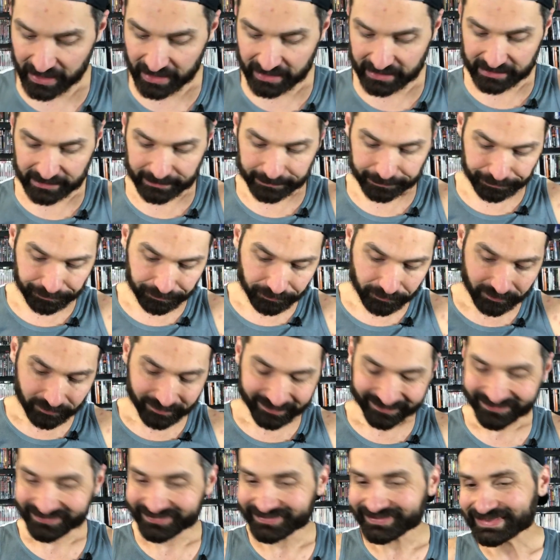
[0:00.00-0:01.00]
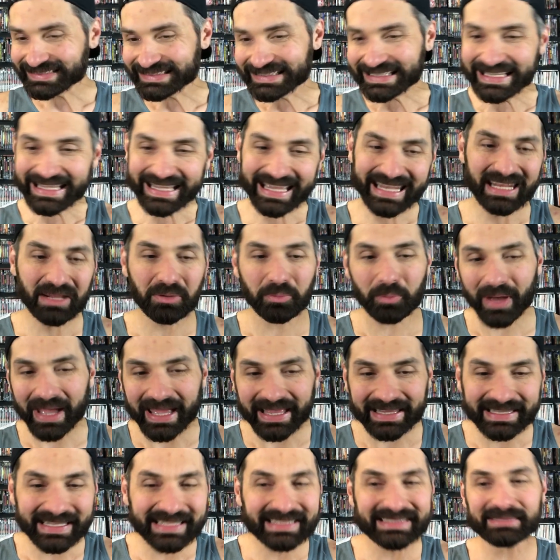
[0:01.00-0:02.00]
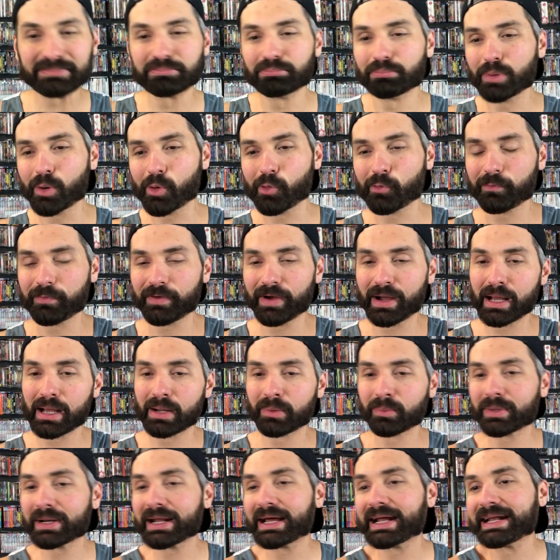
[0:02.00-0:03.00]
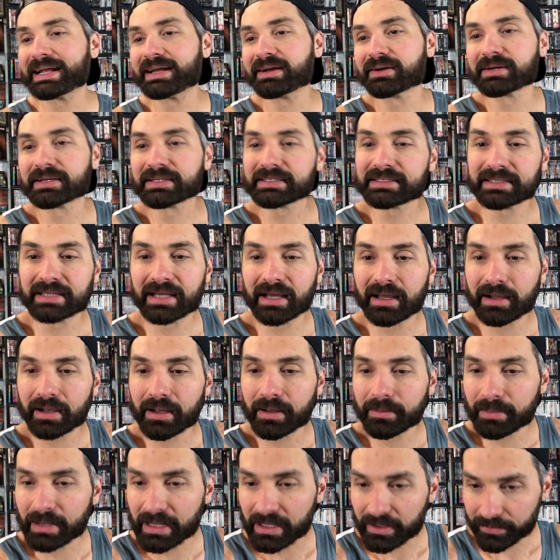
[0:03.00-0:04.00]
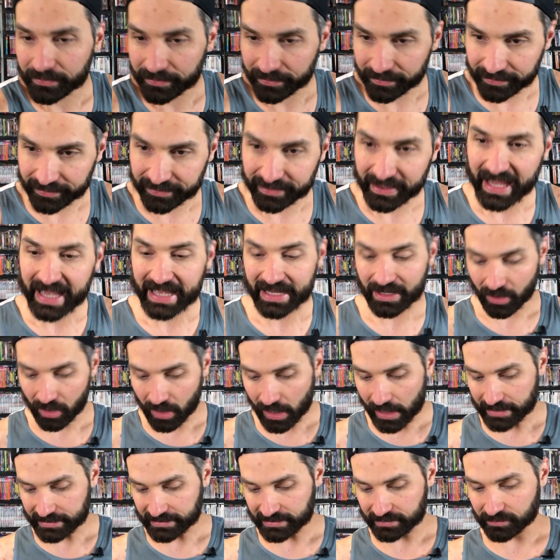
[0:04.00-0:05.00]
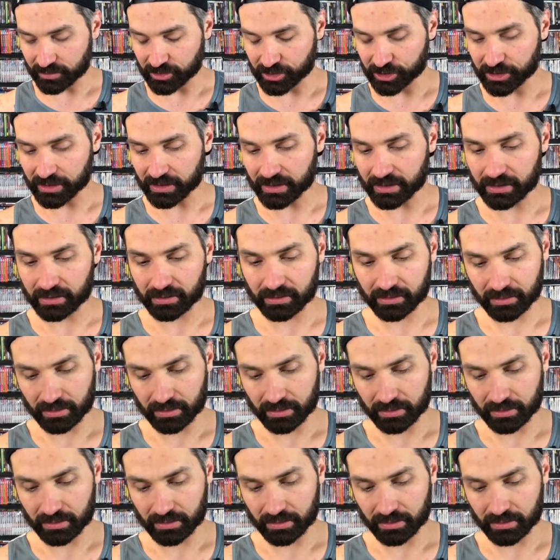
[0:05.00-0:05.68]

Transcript: these. Anyway, let's move on. We're not here to talk about that awesome shit.